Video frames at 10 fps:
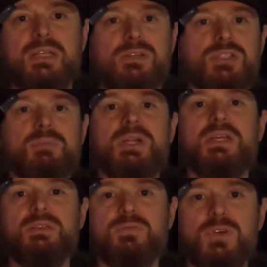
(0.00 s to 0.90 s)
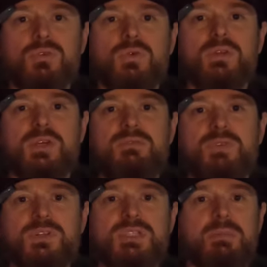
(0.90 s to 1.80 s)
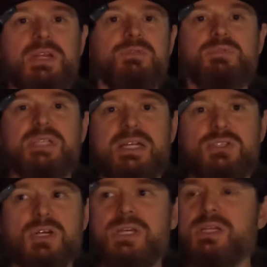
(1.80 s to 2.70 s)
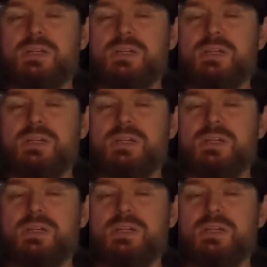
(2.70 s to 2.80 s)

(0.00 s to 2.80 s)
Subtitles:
there's somebody at the front door looking for somebody from Stat Trucking.